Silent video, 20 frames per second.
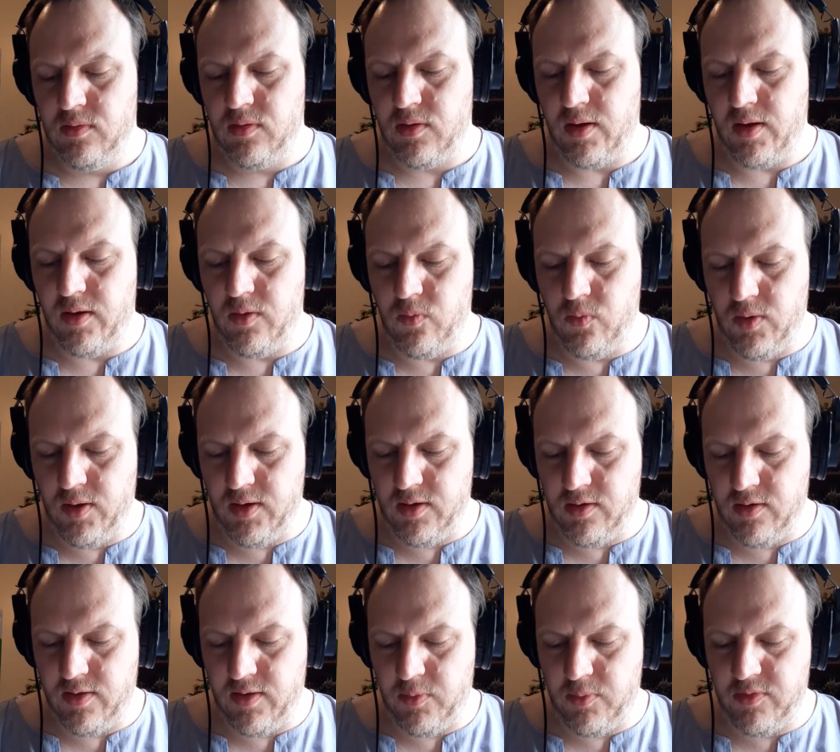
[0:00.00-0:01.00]
and when
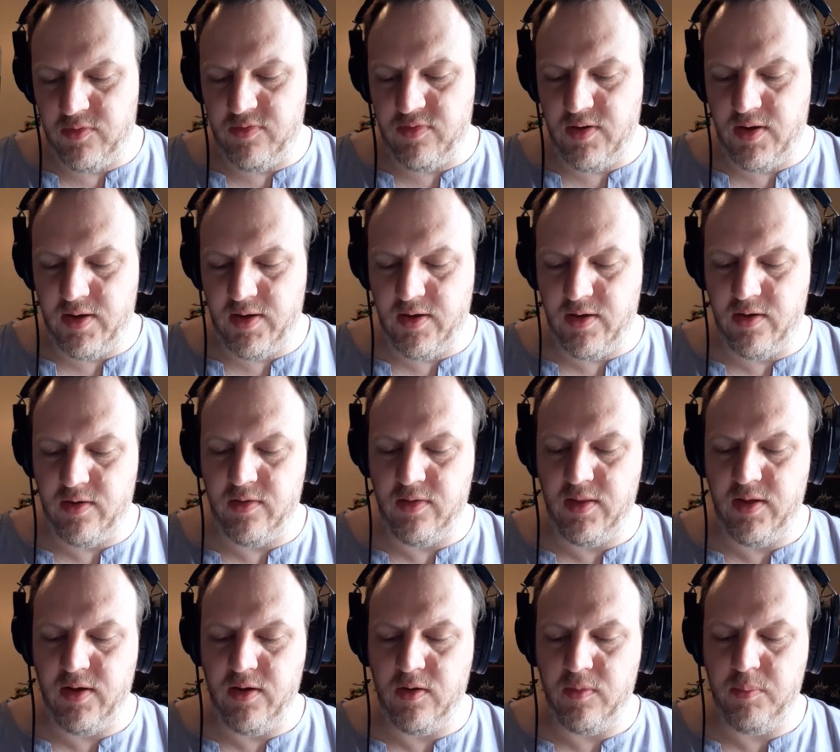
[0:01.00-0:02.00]
they would fire
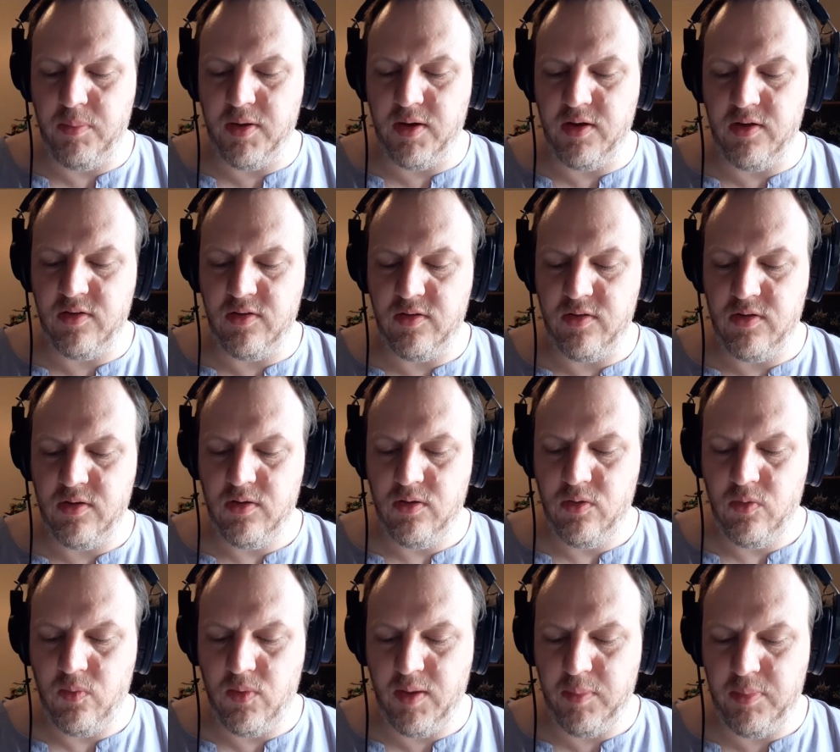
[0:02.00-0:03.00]
their biggest
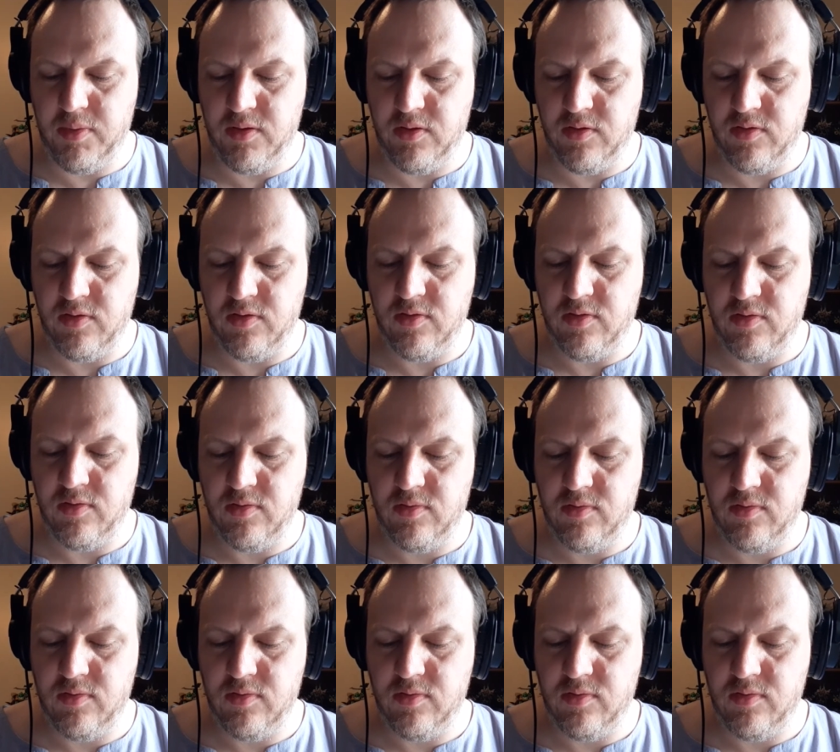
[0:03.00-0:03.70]
weapons.